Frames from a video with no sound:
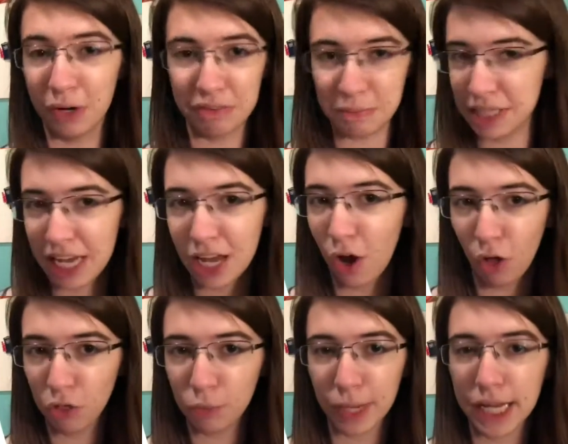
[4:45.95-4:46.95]
I'm taking
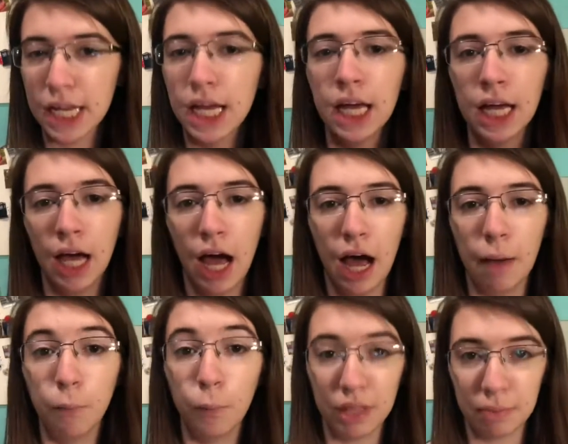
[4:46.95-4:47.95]
all 3
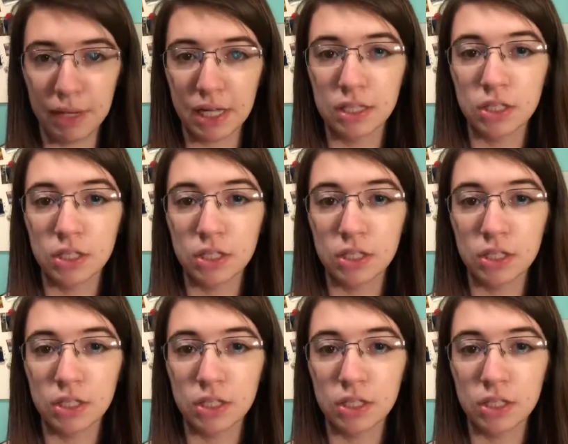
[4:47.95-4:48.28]
with me.